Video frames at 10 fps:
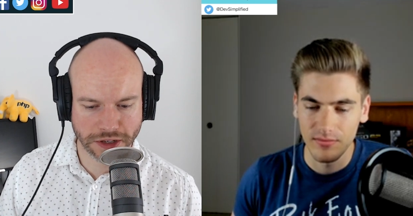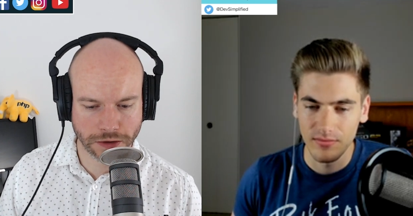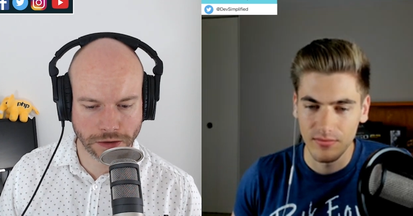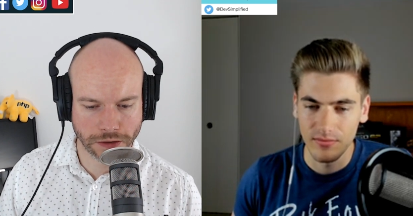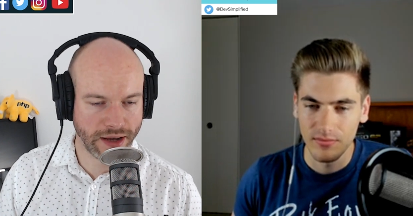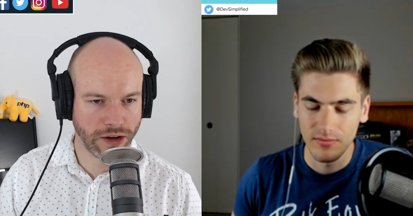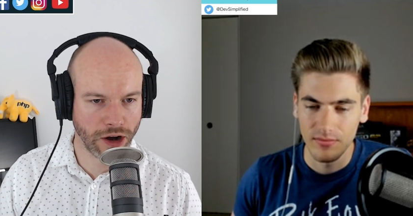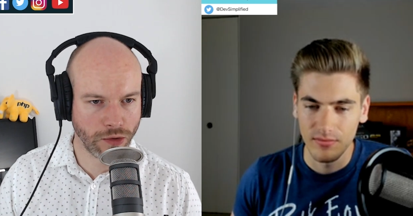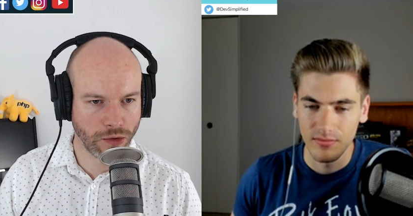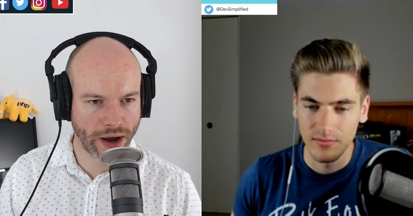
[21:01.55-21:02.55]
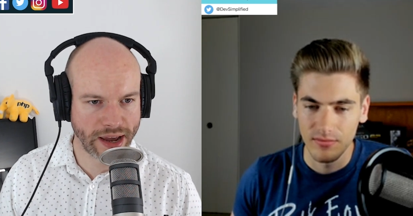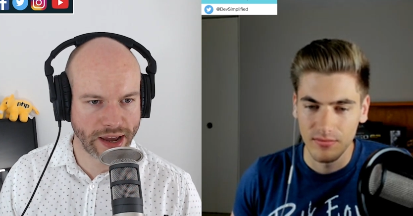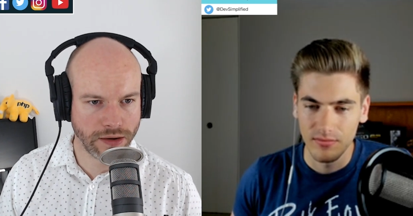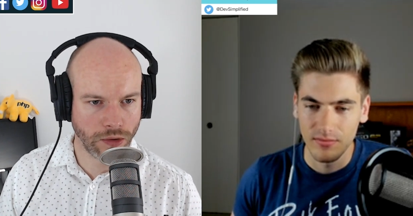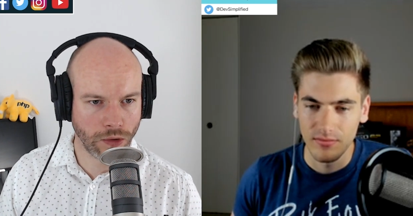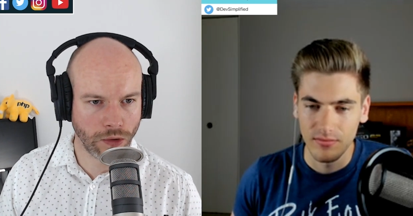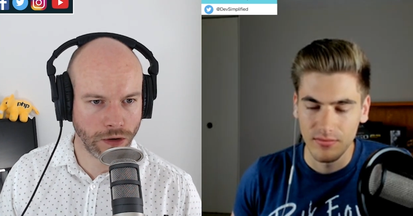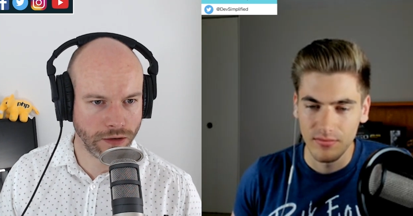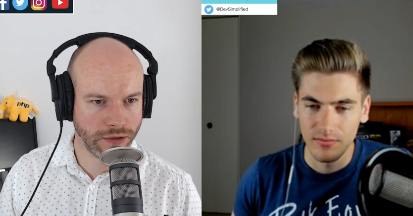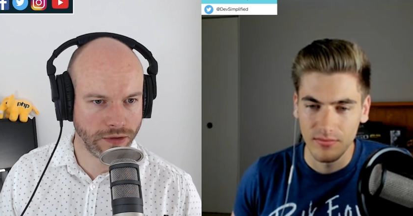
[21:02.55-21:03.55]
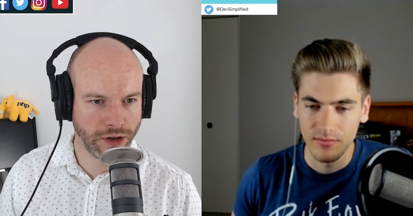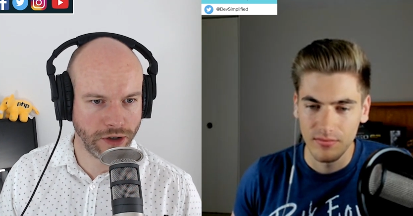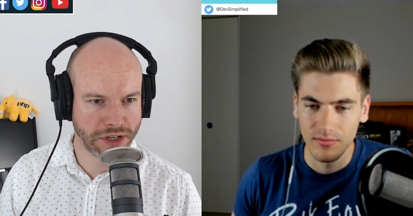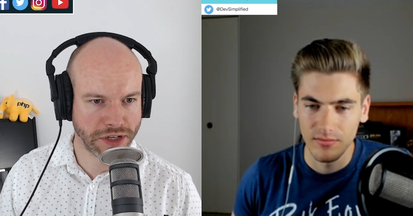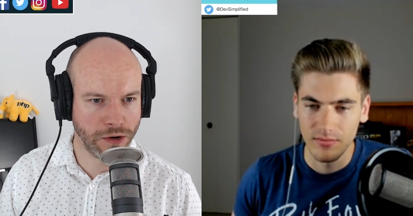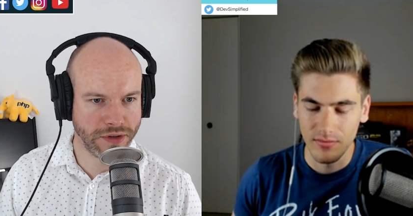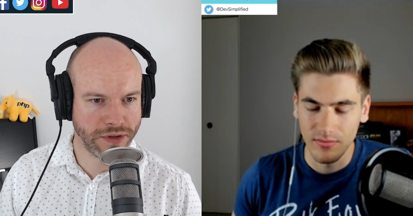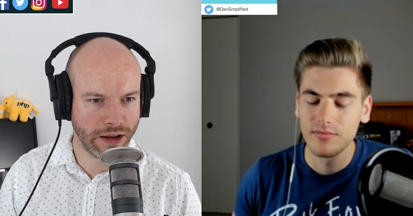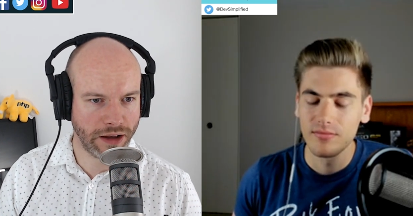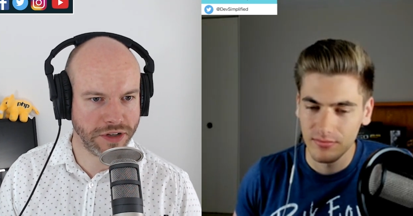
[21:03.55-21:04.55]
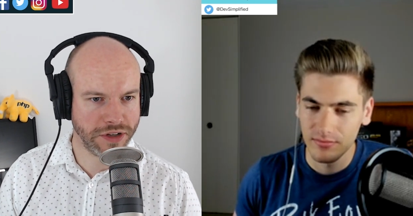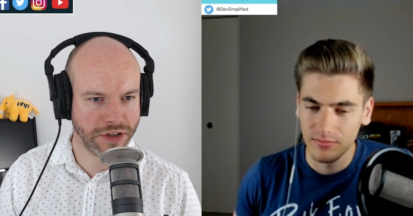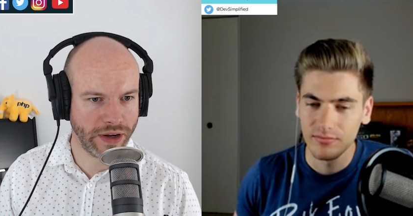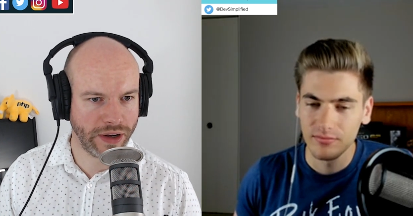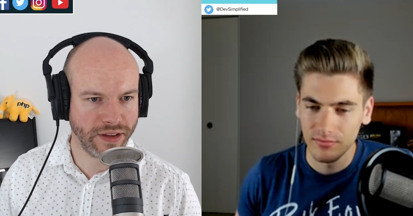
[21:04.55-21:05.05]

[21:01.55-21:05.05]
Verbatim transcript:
Speaker 1: to take the code away, or you know, is the code held somewhere